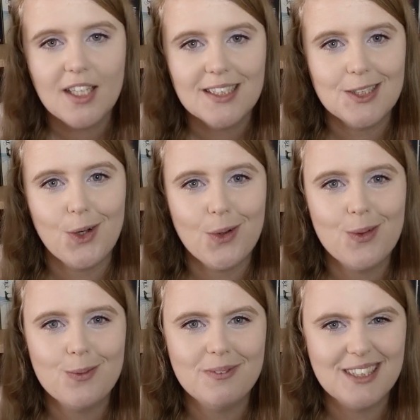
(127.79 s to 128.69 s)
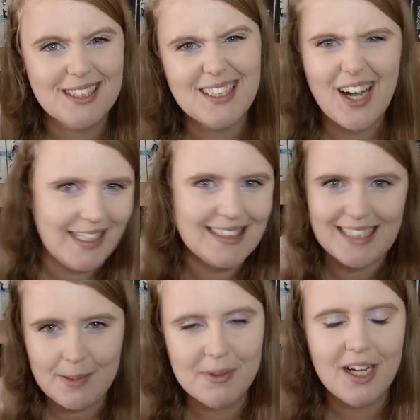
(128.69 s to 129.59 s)
So to kind
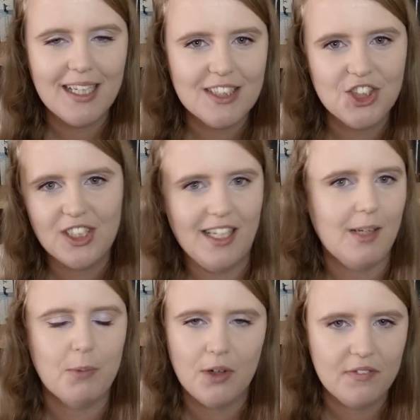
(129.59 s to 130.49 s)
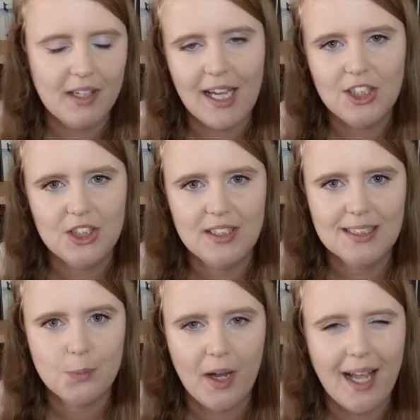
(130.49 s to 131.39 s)
of demonize genetic modification in
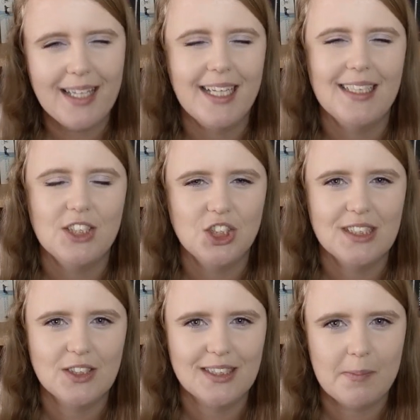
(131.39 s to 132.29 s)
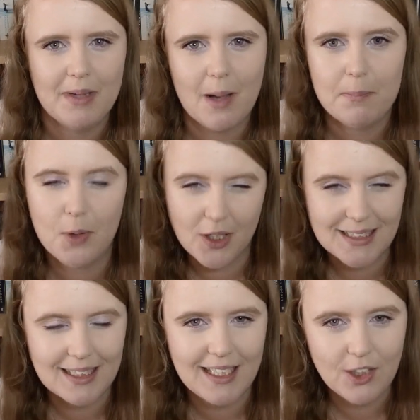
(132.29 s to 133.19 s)
this way, I guess it's just not something I'm
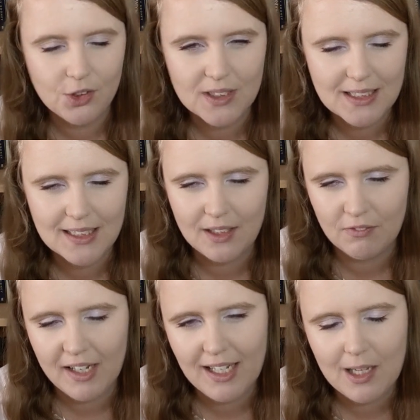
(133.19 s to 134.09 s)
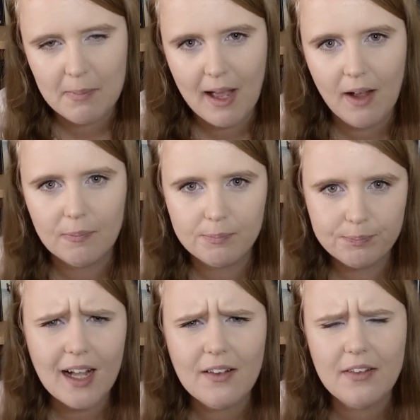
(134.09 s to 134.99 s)
personally interested in reading about.
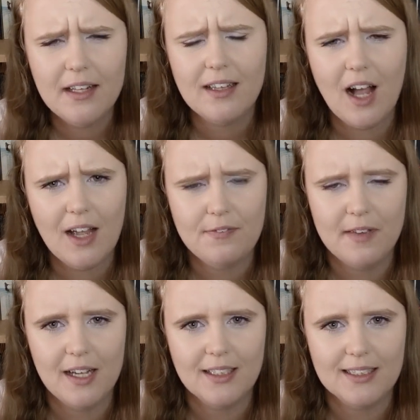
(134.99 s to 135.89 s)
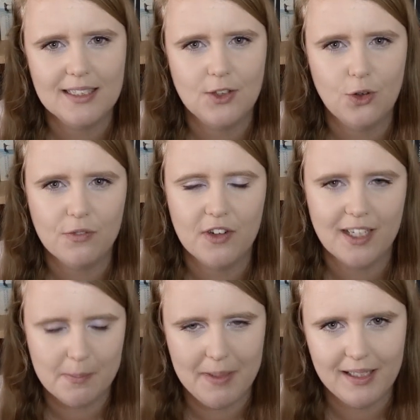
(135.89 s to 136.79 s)
The other thing that I found not
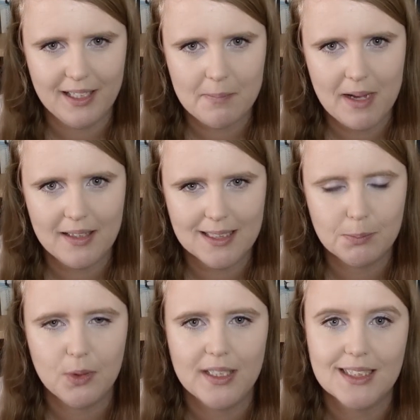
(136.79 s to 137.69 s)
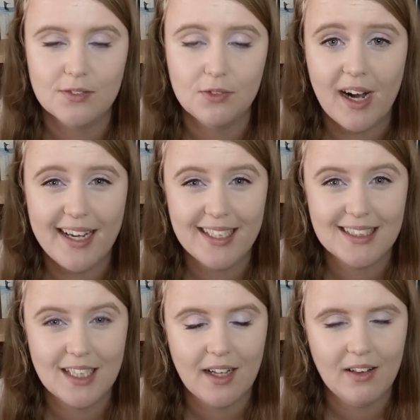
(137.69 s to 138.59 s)
very compelling about this book is the writing
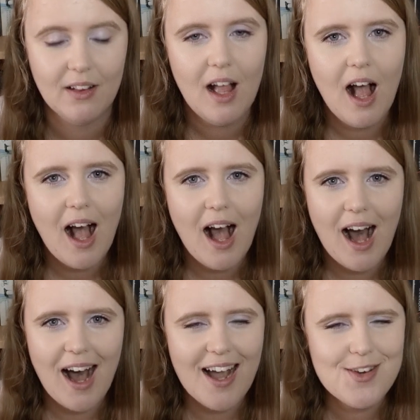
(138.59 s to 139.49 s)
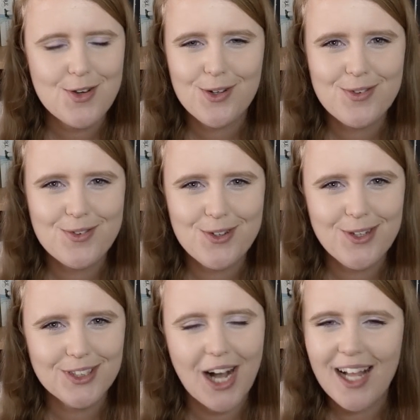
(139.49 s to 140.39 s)
style. I
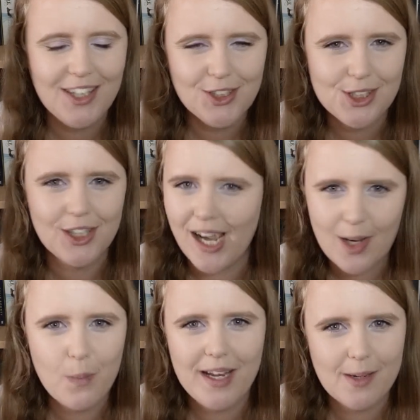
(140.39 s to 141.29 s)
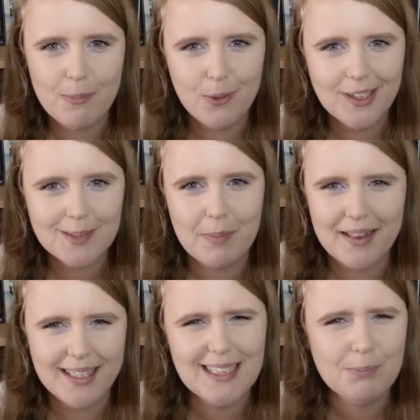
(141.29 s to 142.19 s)
usually like weird books,
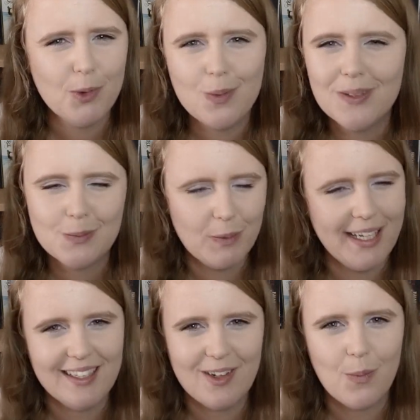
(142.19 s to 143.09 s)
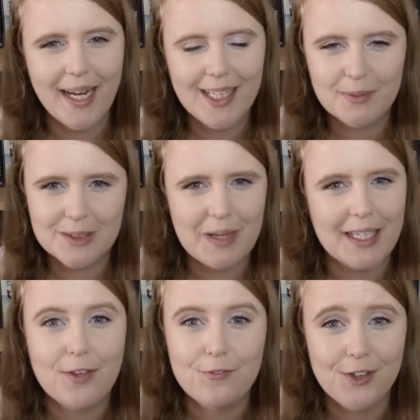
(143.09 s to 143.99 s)
but this book was weird in a way that was
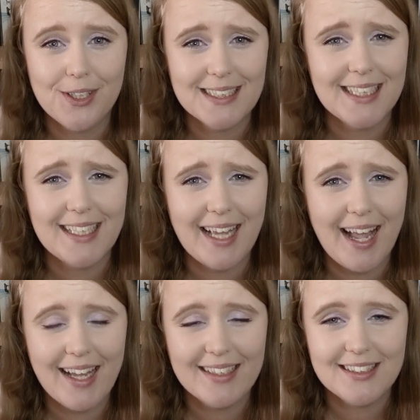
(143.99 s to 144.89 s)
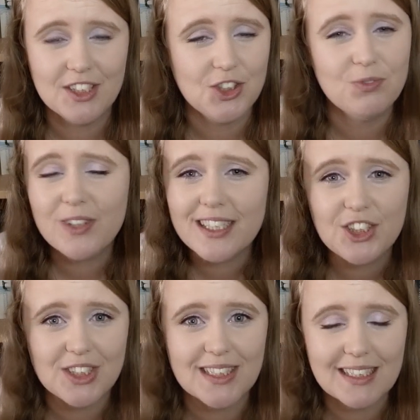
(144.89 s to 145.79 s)
quite confusing and
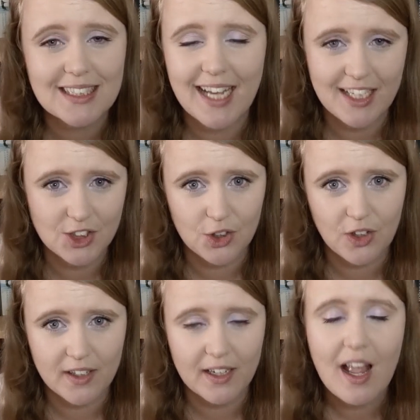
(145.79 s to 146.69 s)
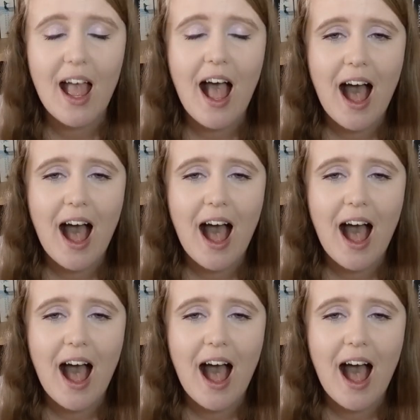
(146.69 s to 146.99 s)
really just didn't catch on.